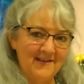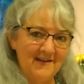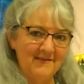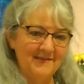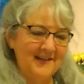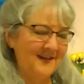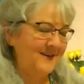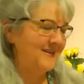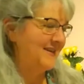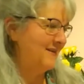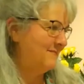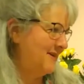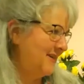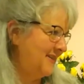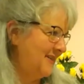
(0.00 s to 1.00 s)
I'll carry that
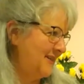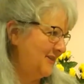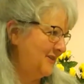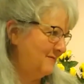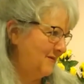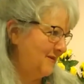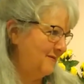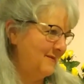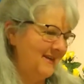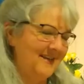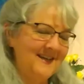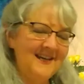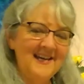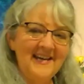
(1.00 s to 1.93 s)
meditation with me